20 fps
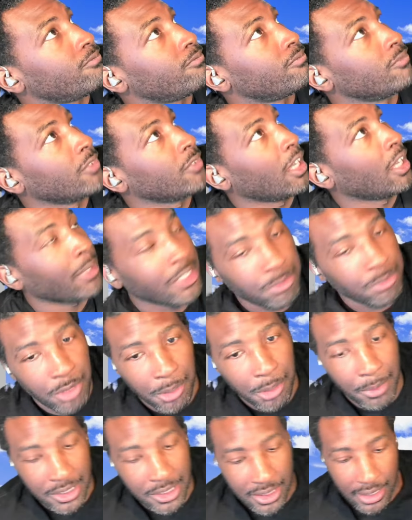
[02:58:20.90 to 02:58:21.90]
I mean, that's pretty
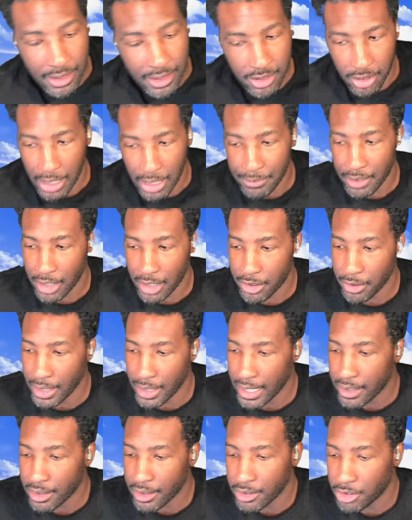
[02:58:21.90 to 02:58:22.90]
much it. So after I do
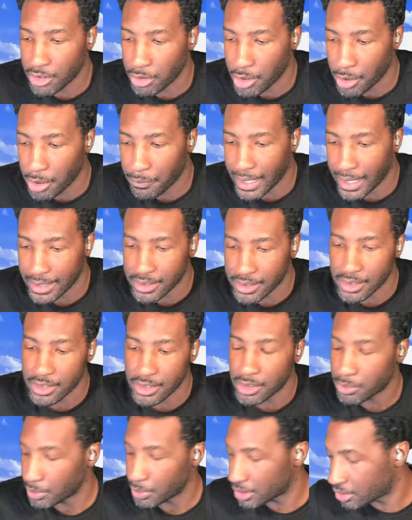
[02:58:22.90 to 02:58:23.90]
that, do
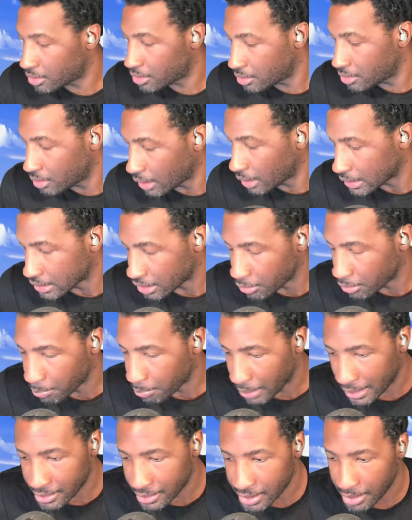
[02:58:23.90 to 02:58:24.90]
notifications, which honestly will
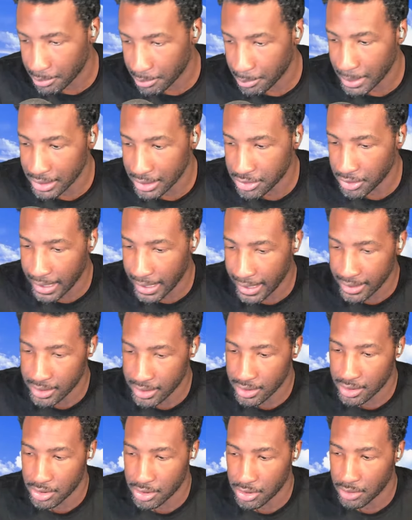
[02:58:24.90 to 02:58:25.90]
probably take me about 2
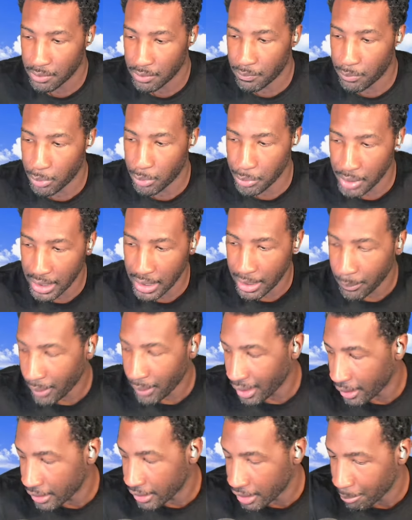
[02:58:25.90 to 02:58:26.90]
days to fully get
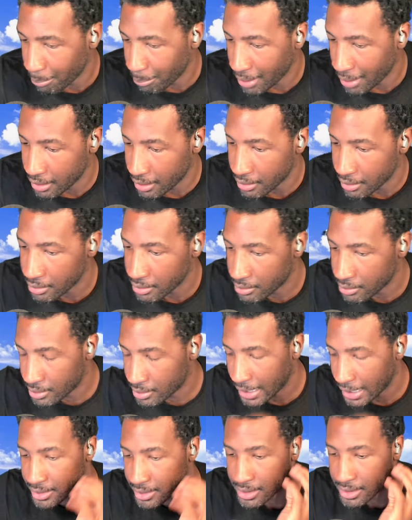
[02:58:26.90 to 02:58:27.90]
wired up and
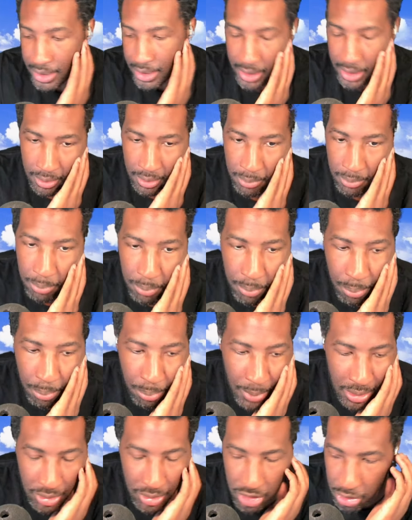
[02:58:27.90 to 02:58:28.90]
tested and
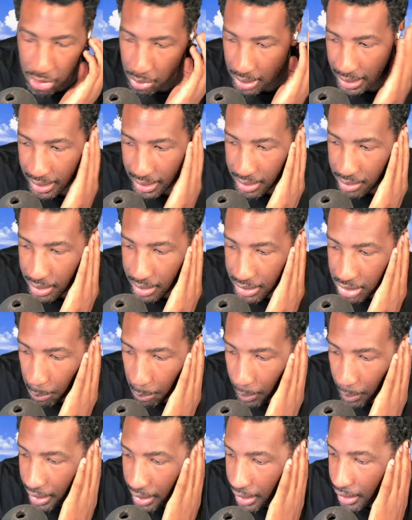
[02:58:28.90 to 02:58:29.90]
make sure that things are
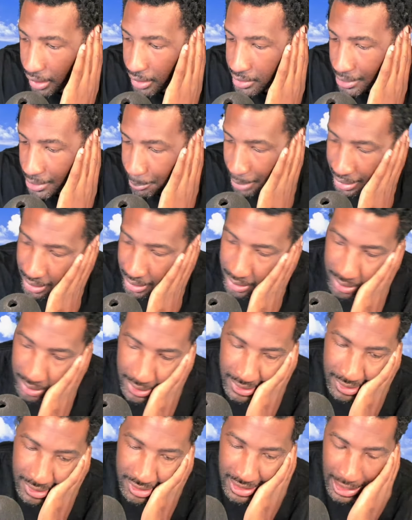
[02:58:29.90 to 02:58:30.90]
working, because I'm going to need
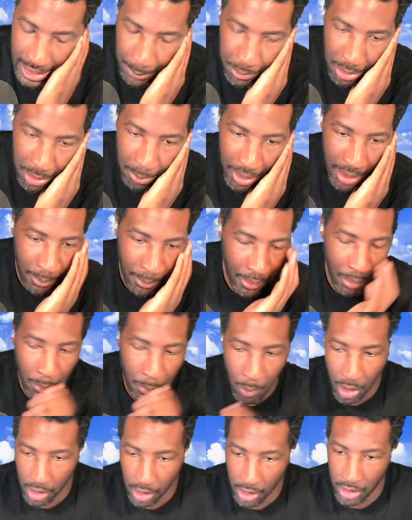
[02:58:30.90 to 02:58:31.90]
to set up some email
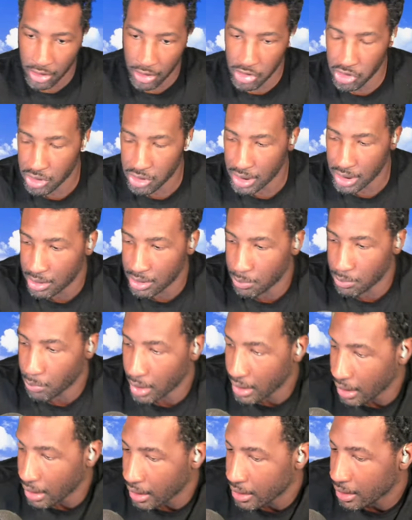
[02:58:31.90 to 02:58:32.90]
workers and
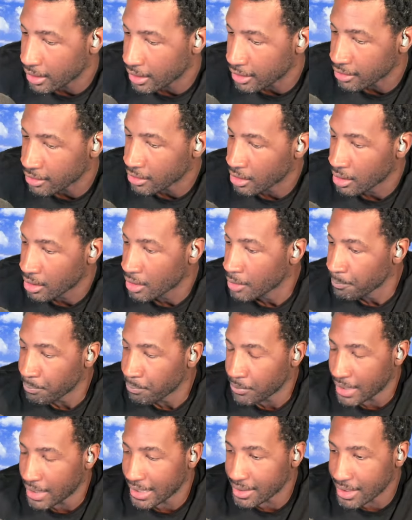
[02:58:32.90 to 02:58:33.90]
whatnot and
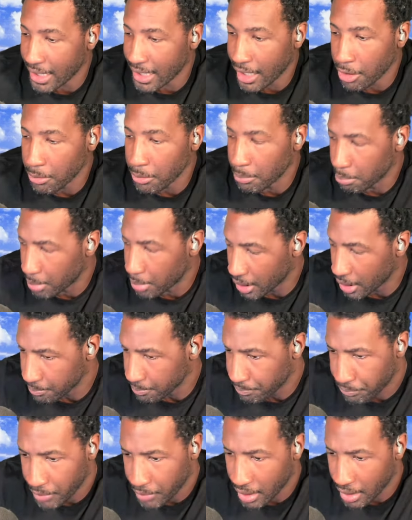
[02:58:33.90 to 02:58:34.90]
test that out. But
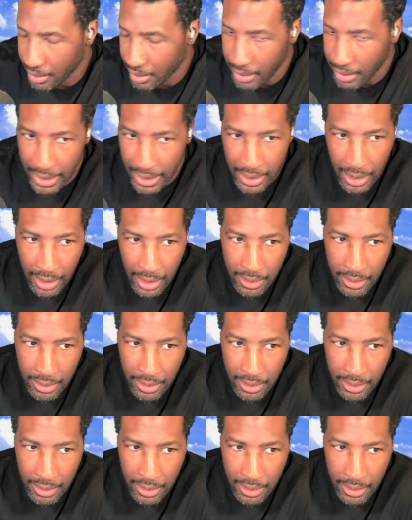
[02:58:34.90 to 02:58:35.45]
other than that,